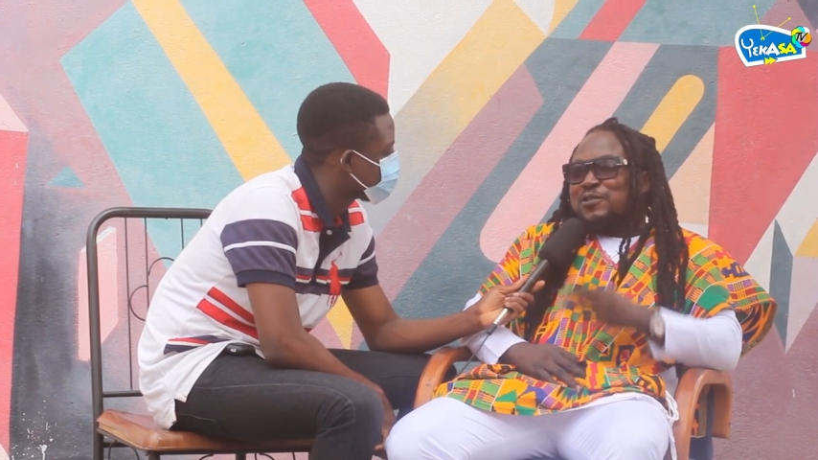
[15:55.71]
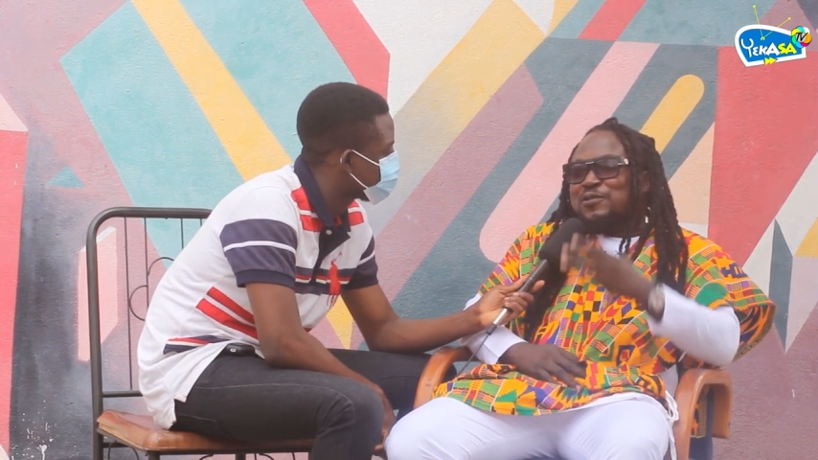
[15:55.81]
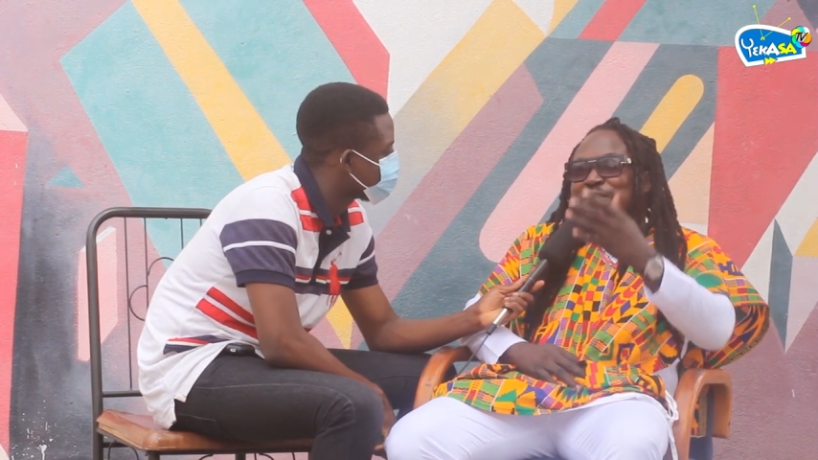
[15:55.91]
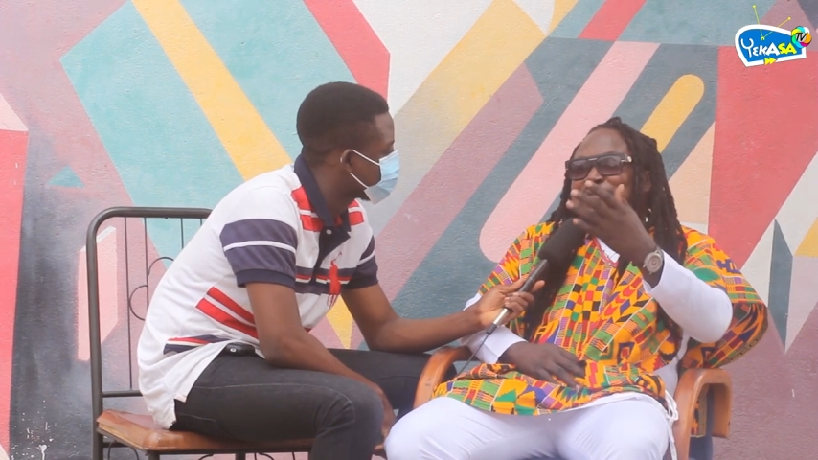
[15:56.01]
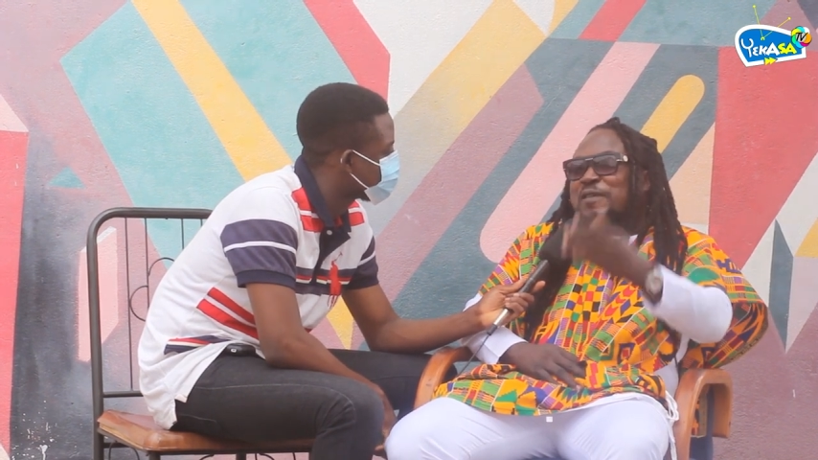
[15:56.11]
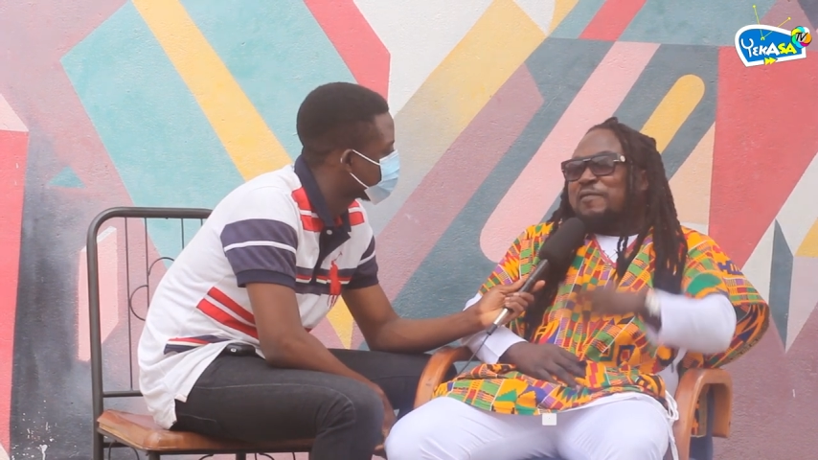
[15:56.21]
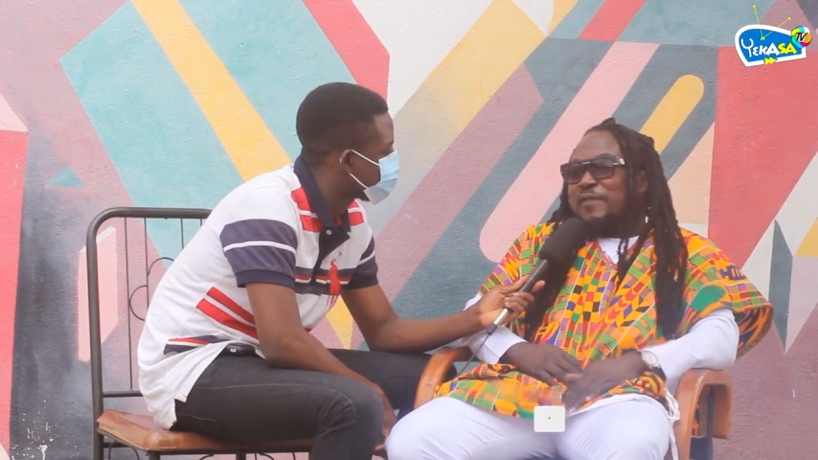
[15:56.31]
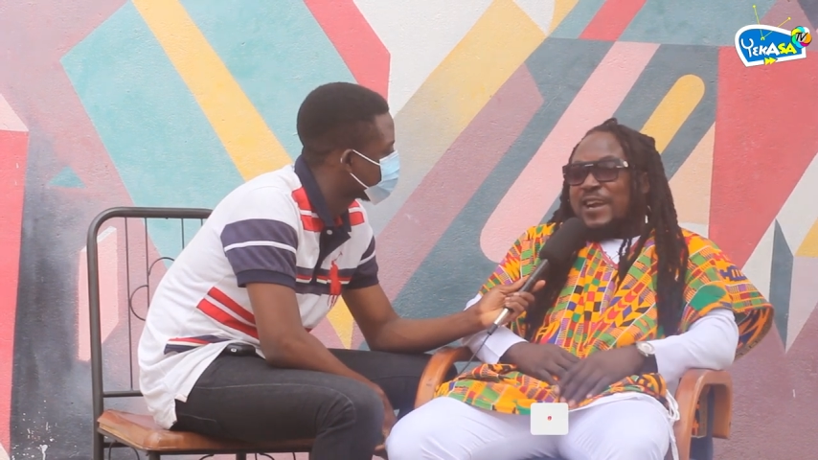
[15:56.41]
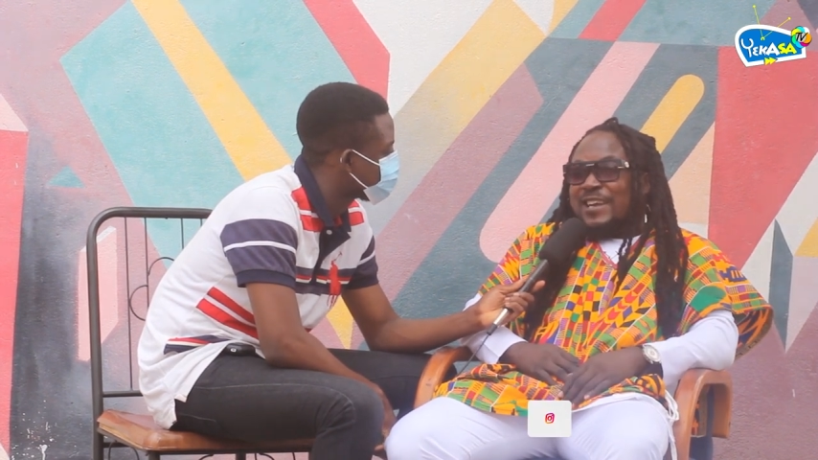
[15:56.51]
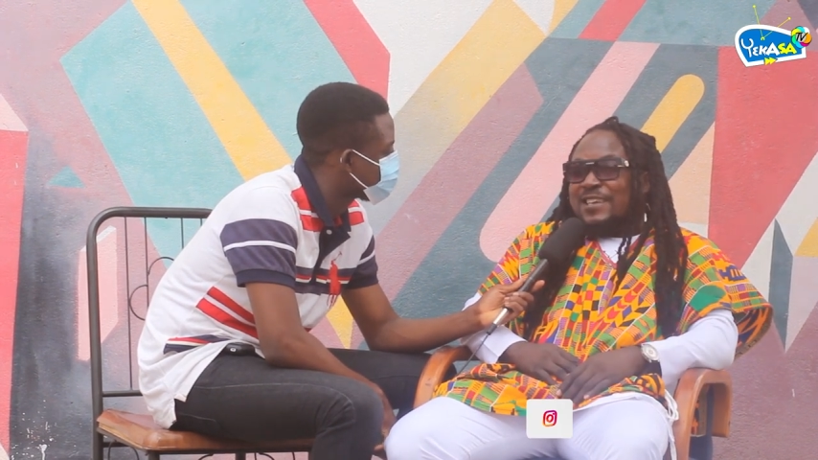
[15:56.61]
Rockstone is my
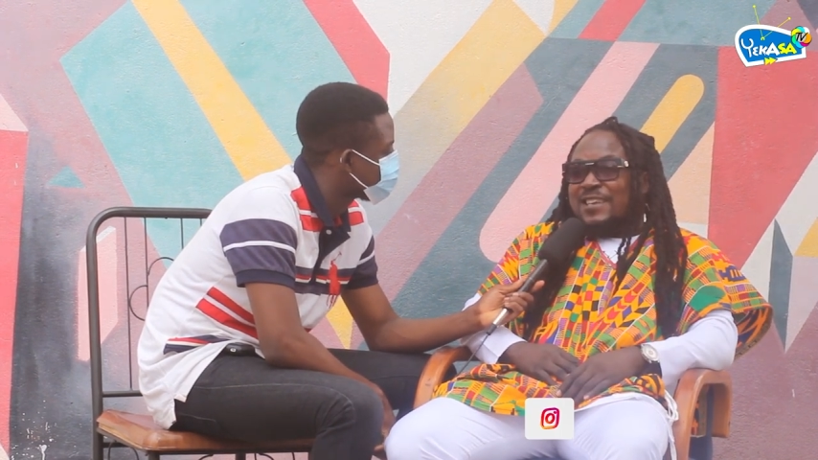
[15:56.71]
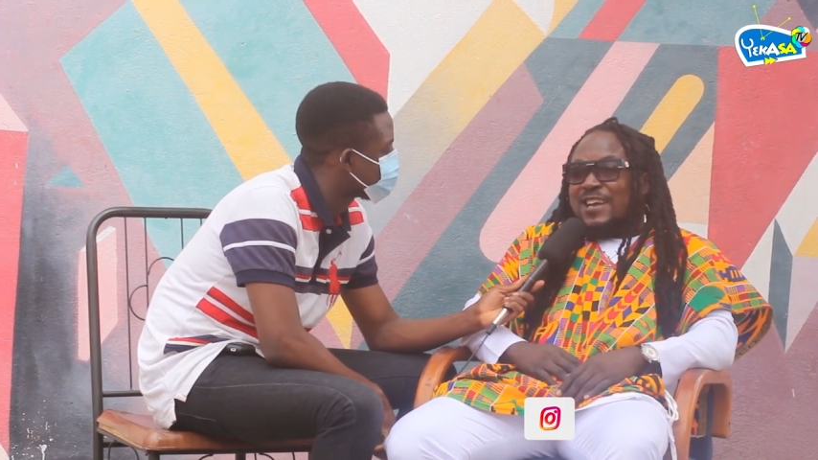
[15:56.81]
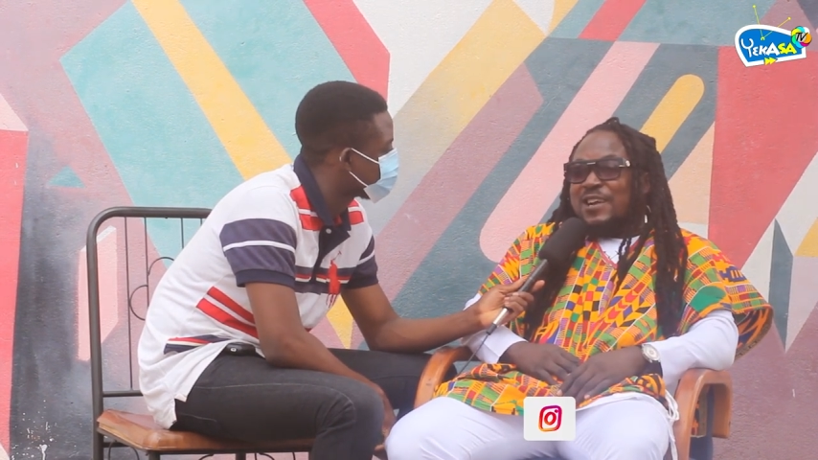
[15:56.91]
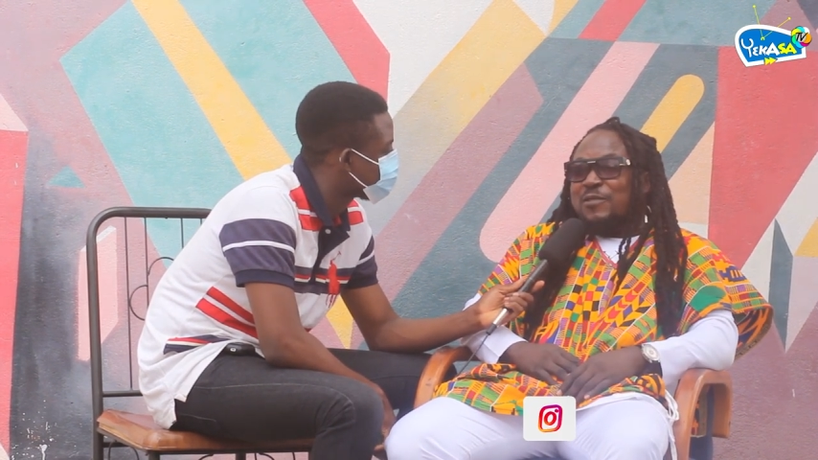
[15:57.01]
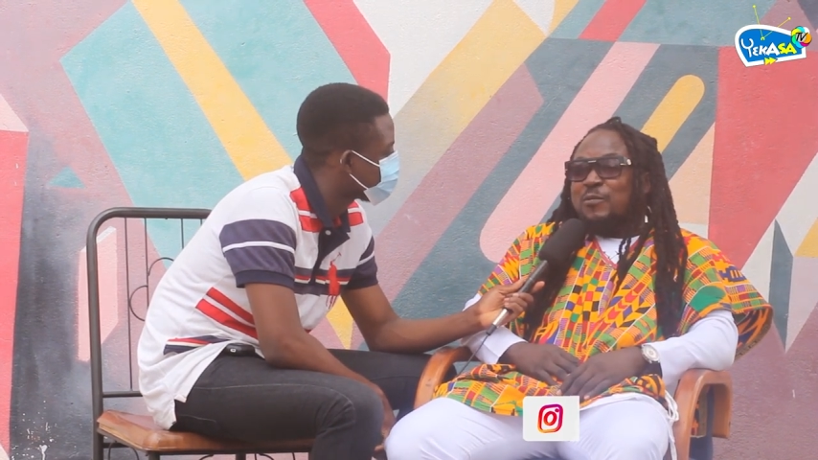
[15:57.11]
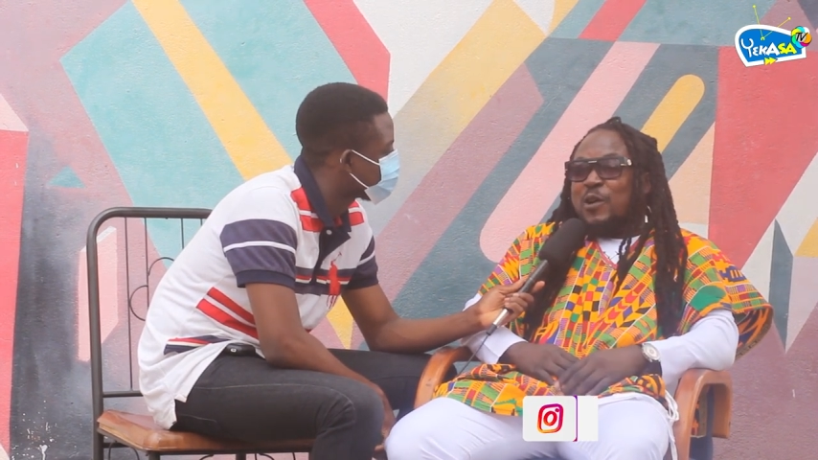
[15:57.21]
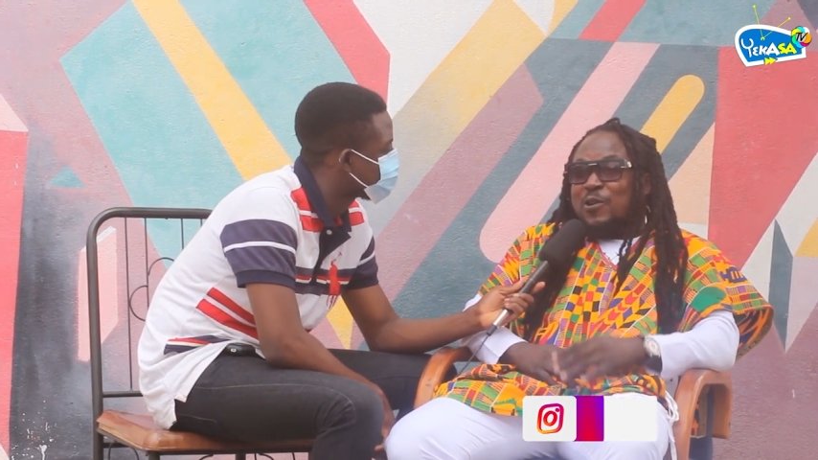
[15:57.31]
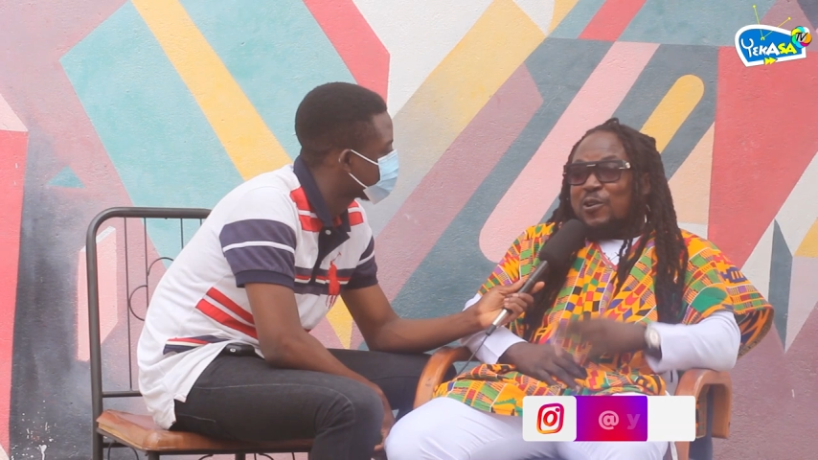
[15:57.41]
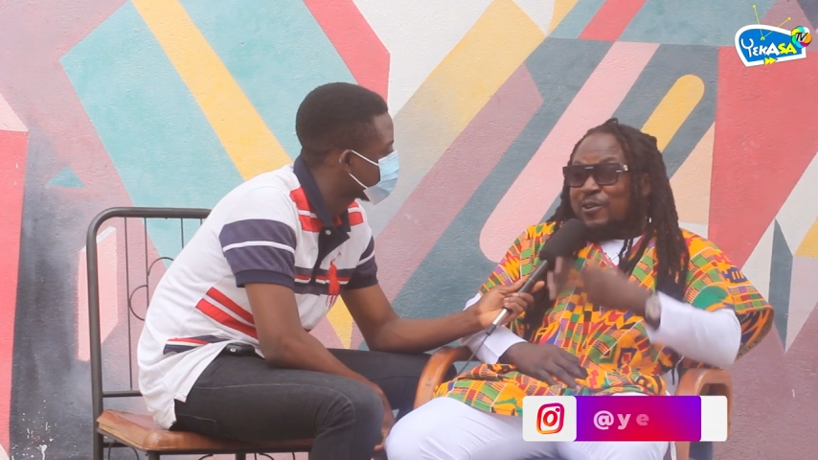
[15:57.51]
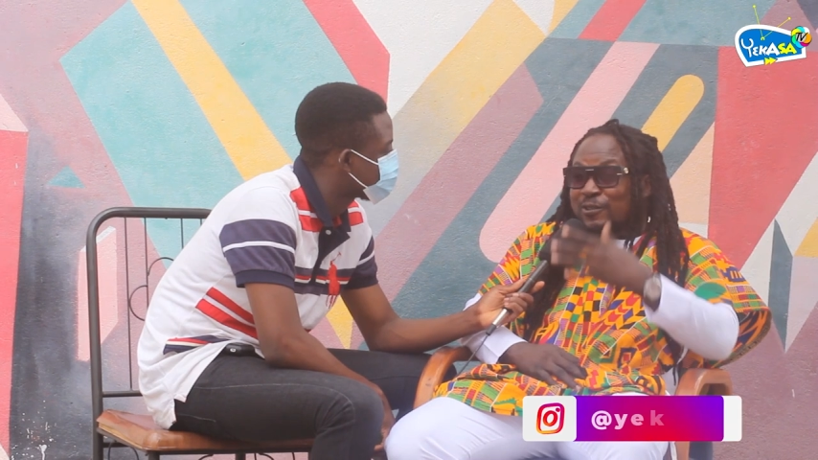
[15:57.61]
friend. We're
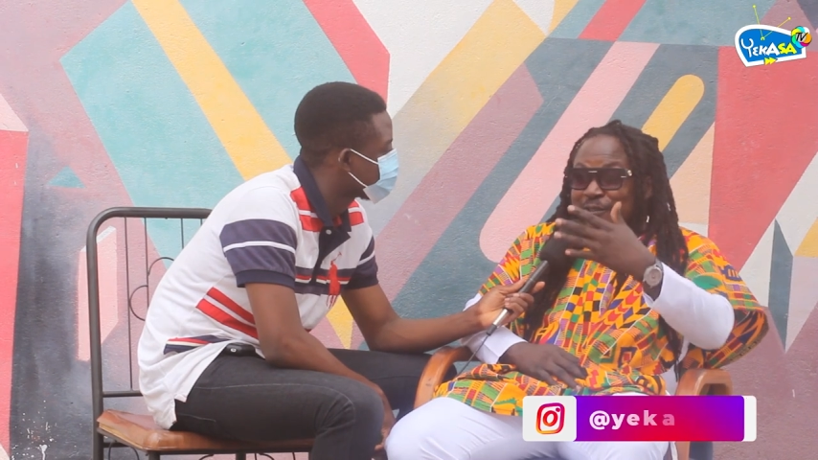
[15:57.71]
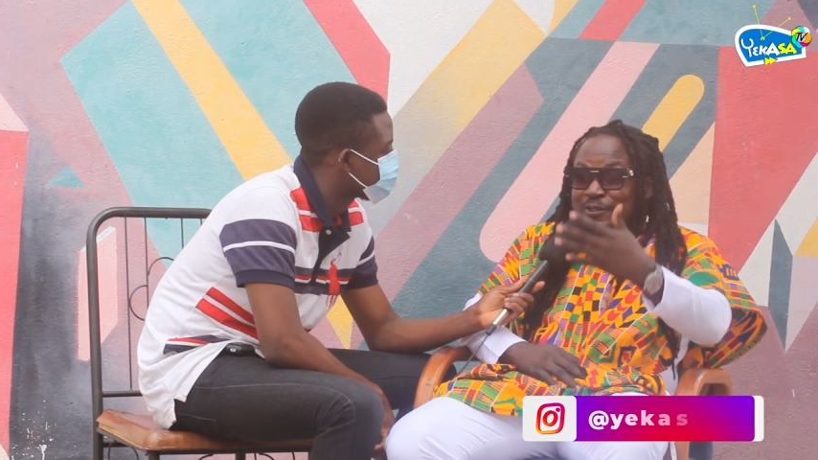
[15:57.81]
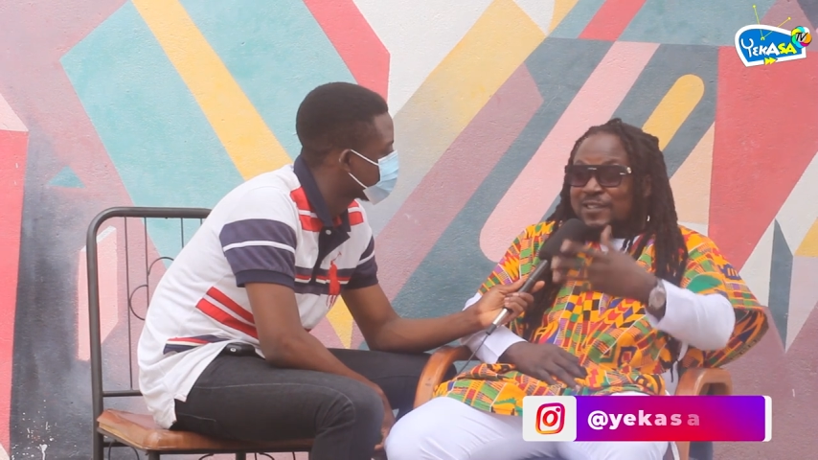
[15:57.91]
all